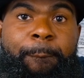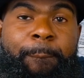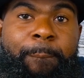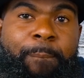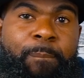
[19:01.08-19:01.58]

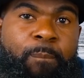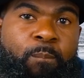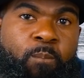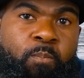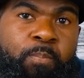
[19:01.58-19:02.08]

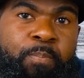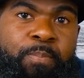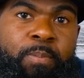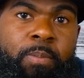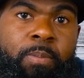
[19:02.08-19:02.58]

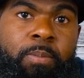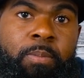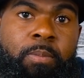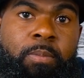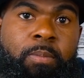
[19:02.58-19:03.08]

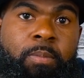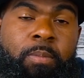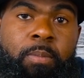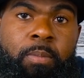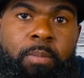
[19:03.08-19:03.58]

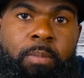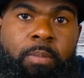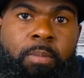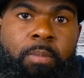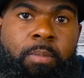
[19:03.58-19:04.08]

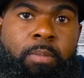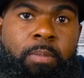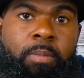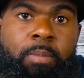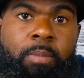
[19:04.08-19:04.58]

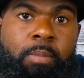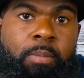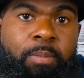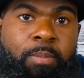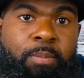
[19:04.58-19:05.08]

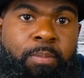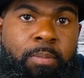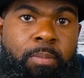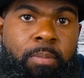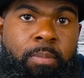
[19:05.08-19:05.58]

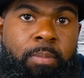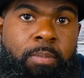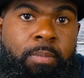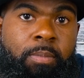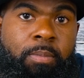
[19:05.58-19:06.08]

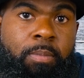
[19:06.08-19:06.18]
No words are spoken by the person on screen.